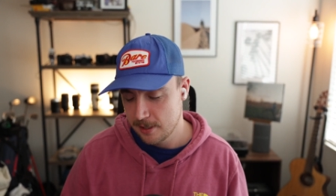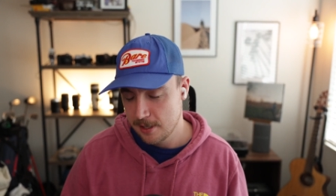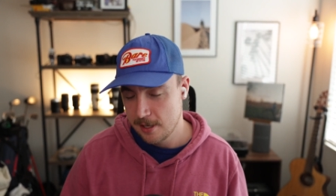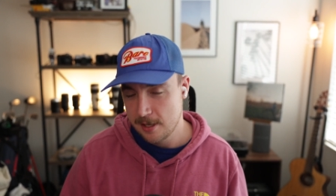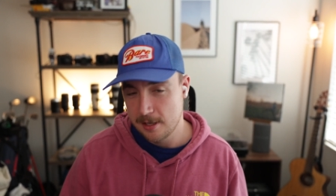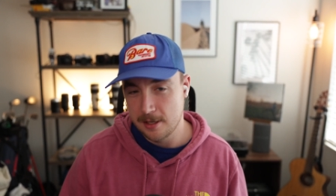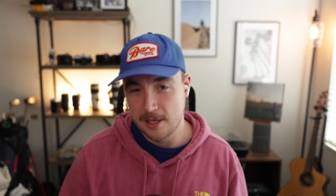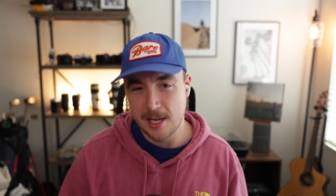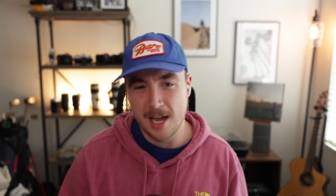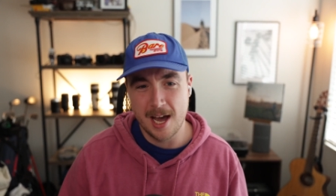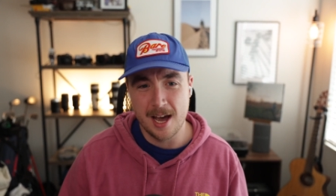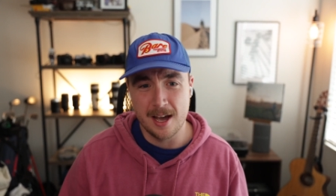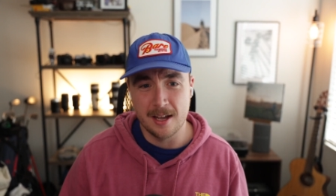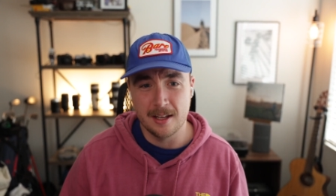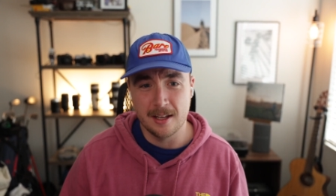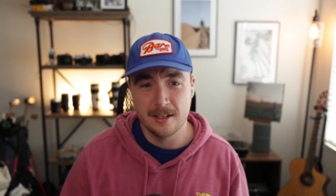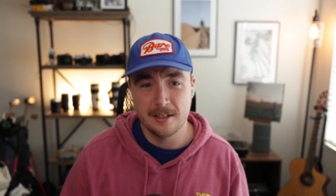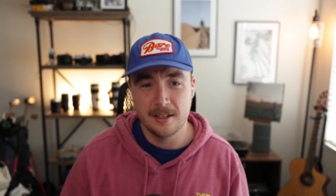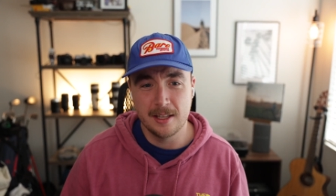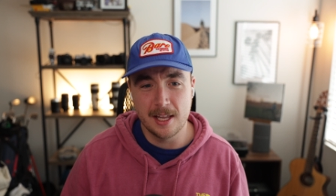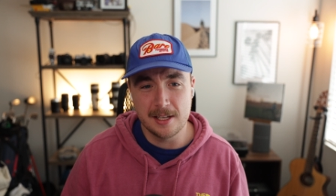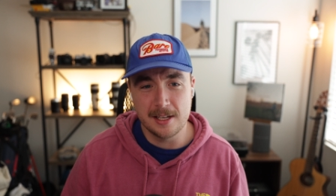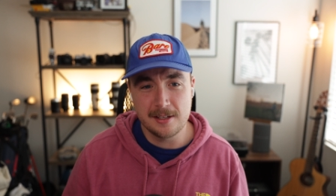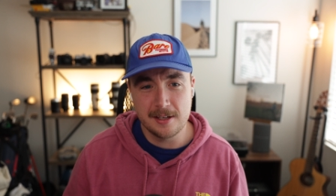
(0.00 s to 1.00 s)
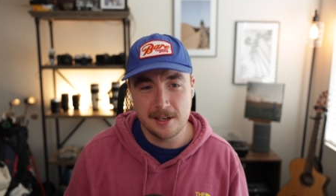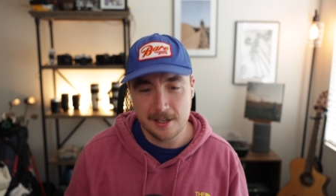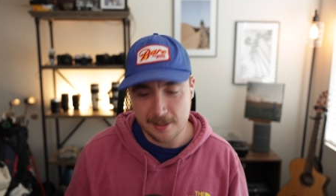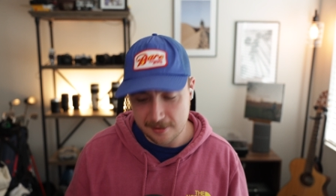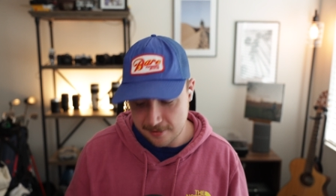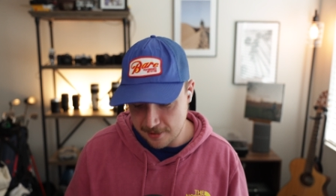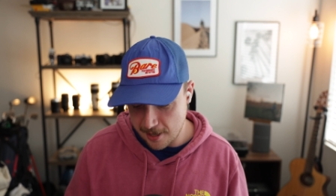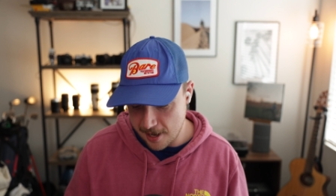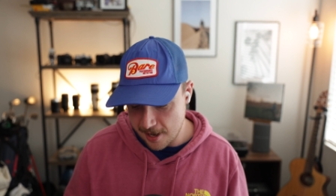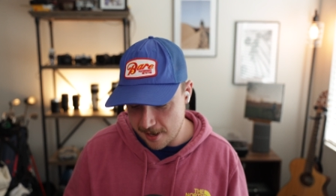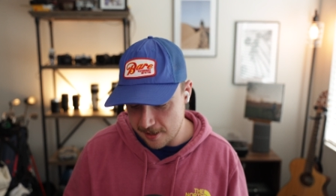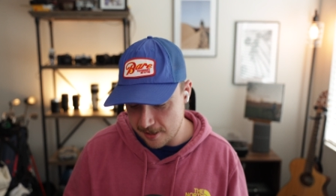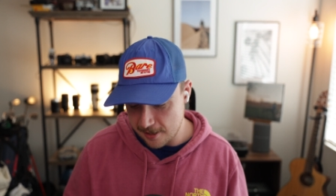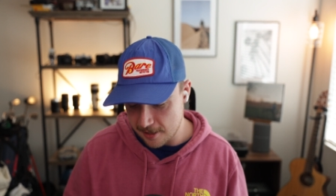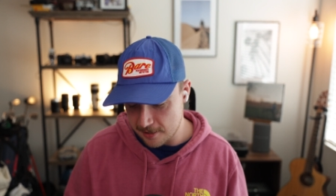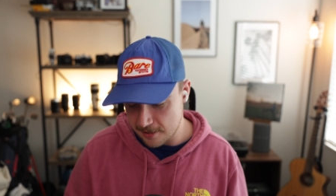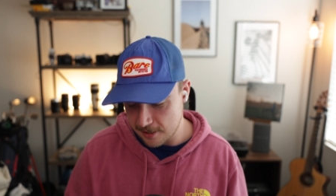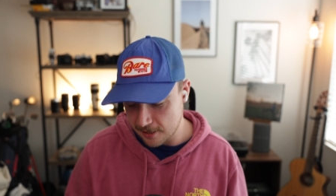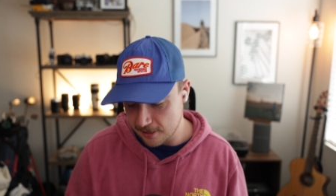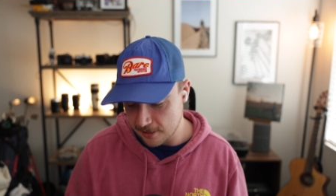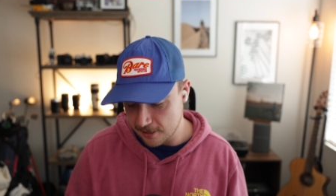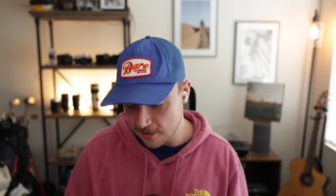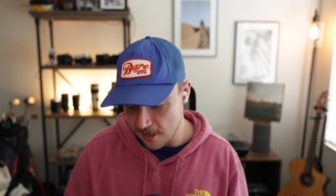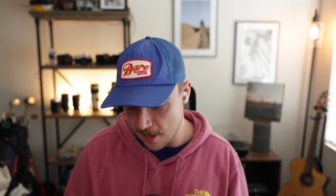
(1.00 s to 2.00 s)
yeah, that's an anxiety I
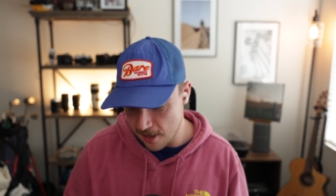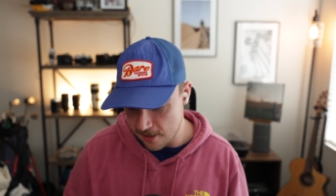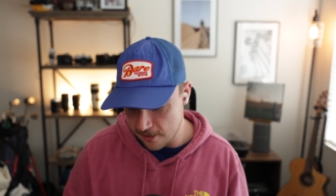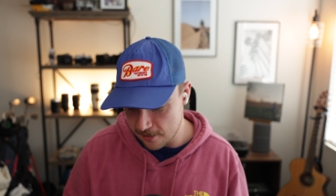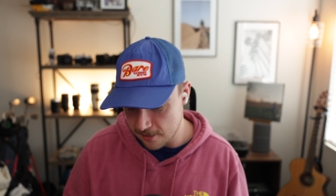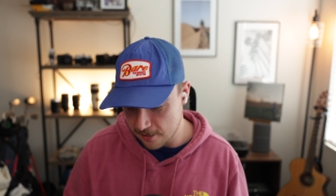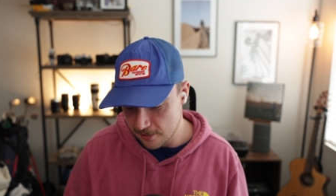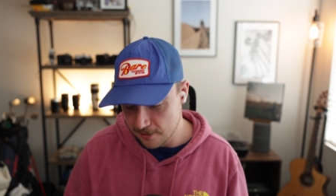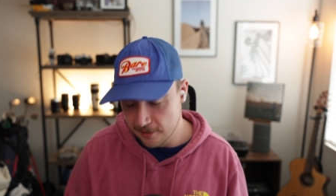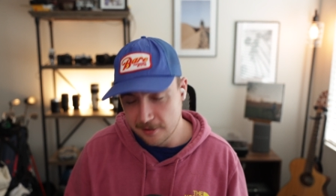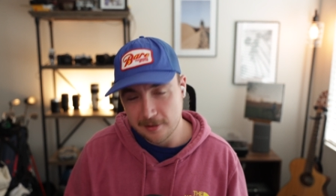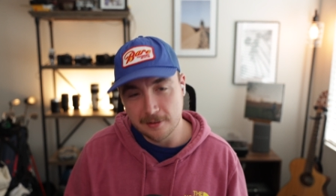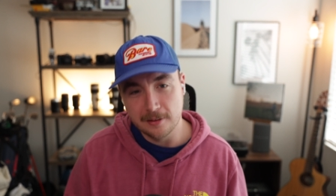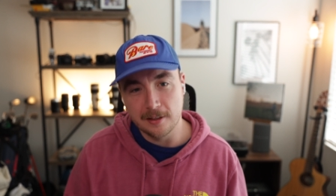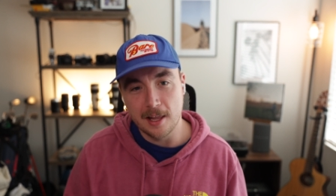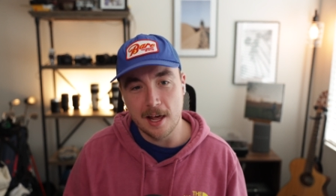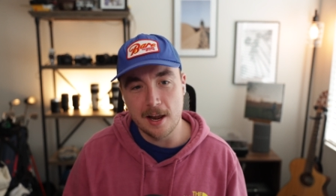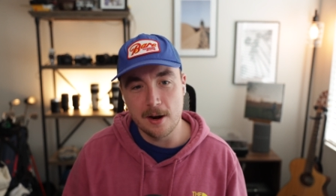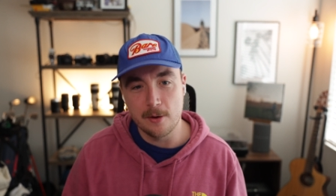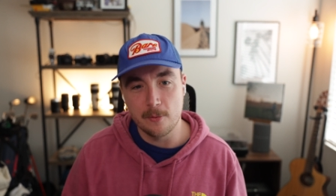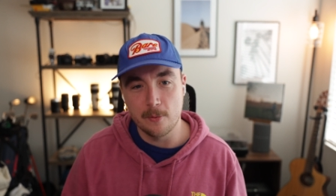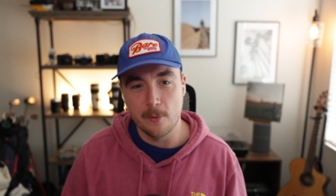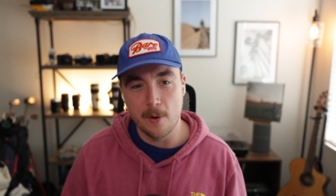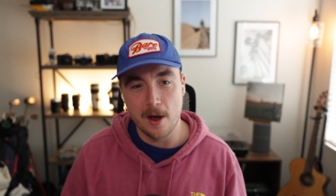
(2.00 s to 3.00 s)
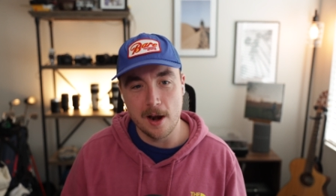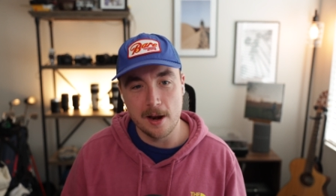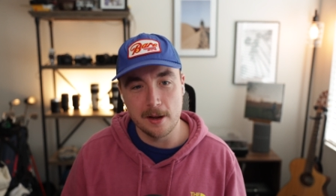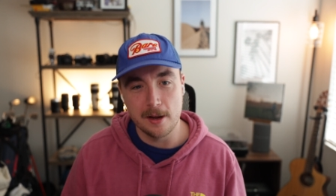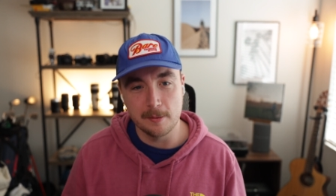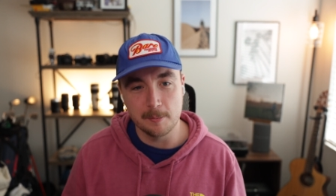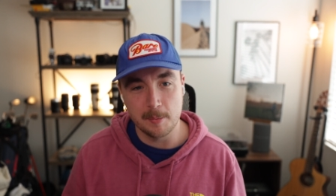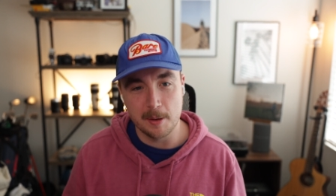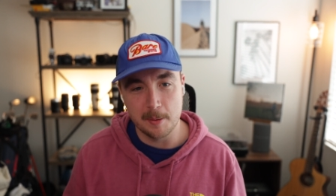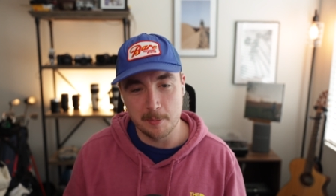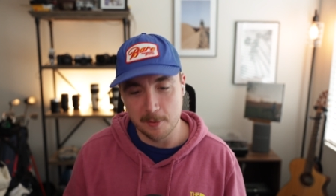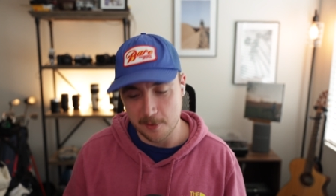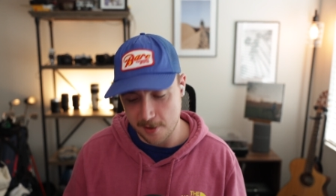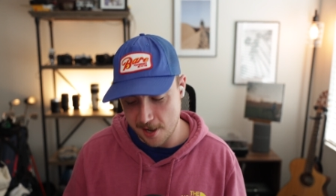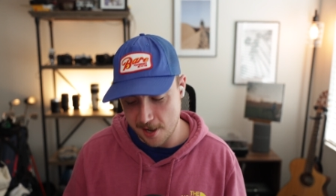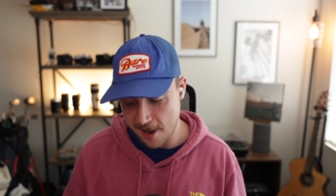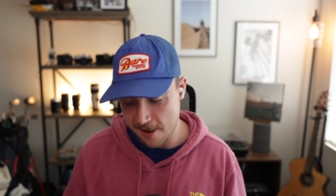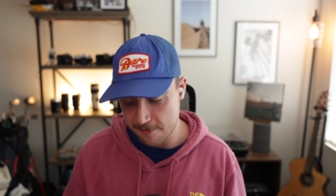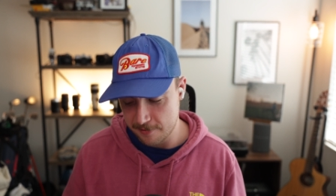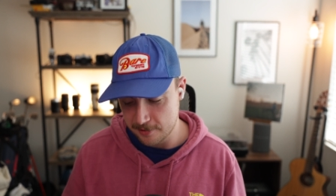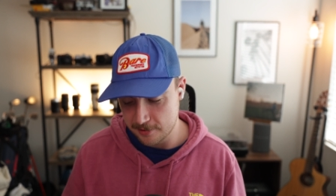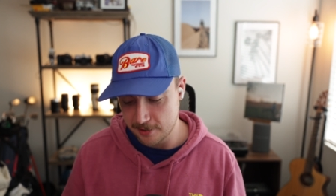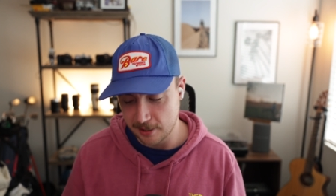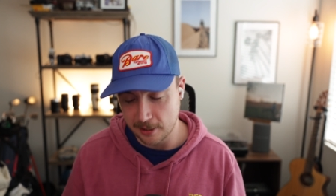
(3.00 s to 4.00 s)
think a lot of a lot of wedding people
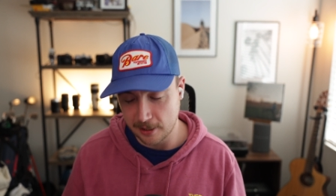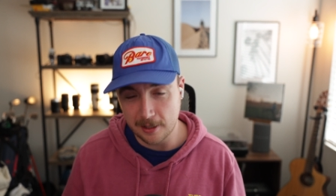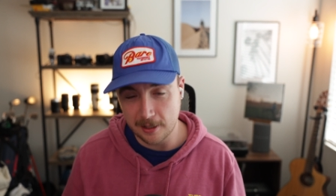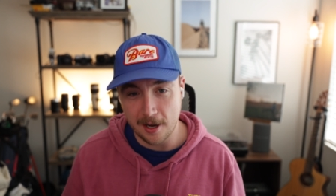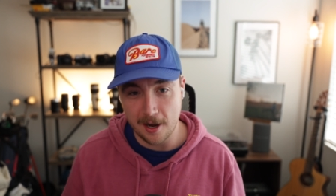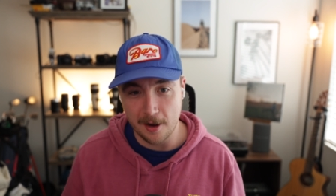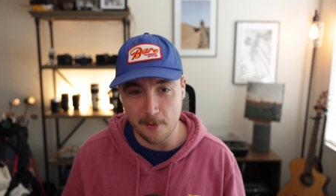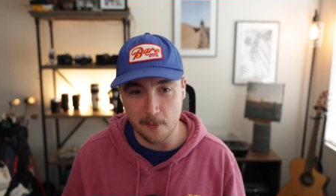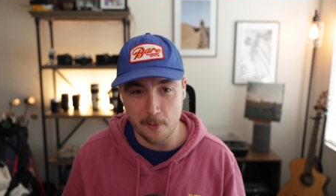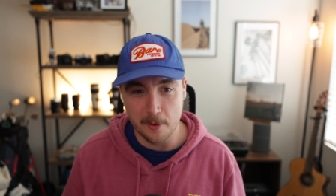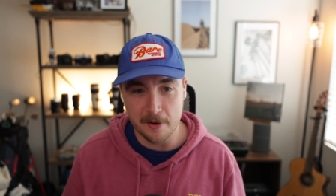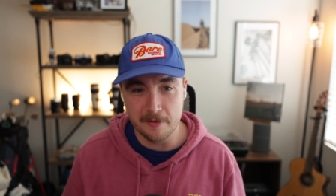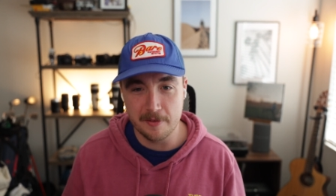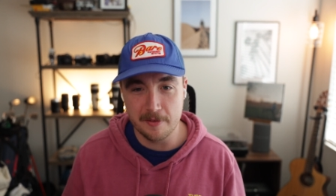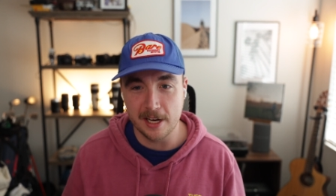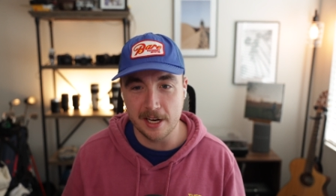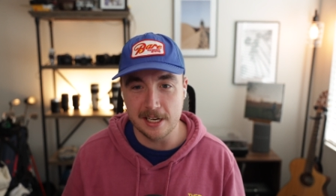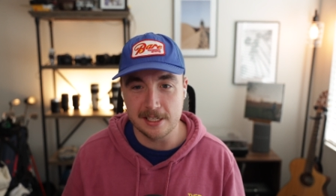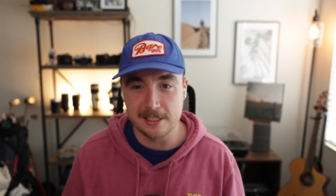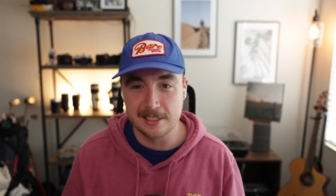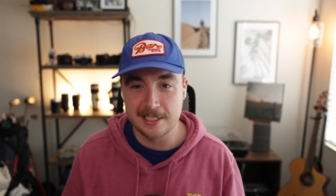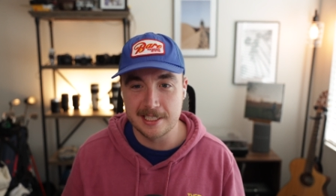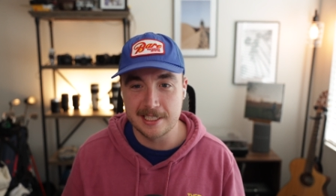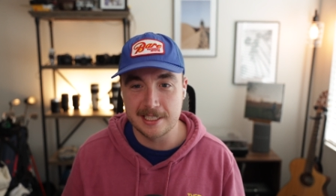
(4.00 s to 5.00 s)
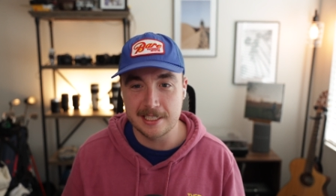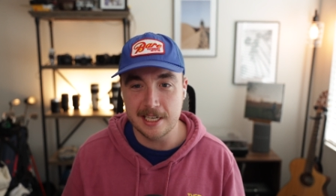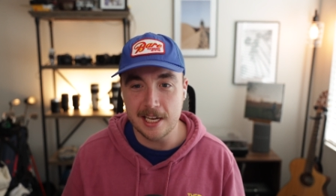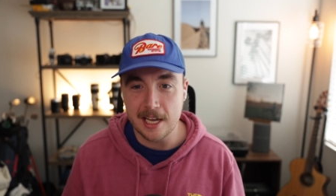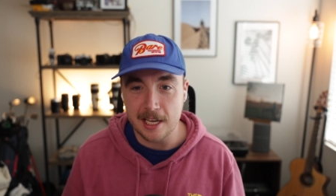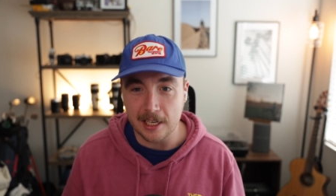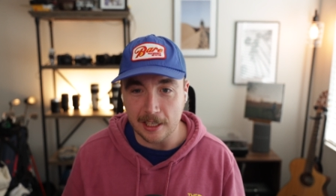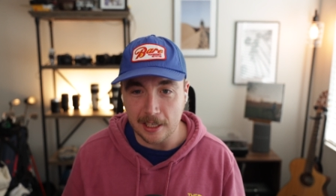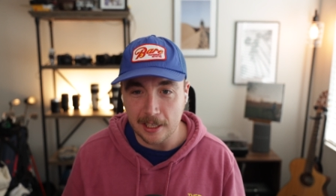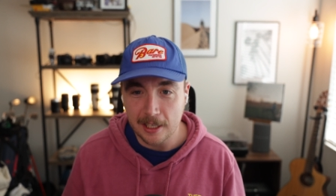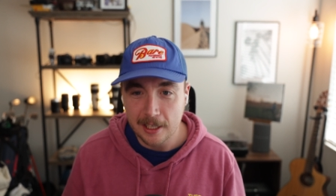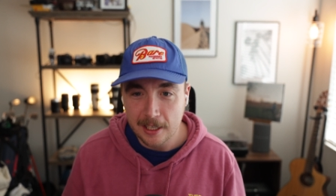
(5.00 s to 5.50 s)
have is like, God, what if I get sick?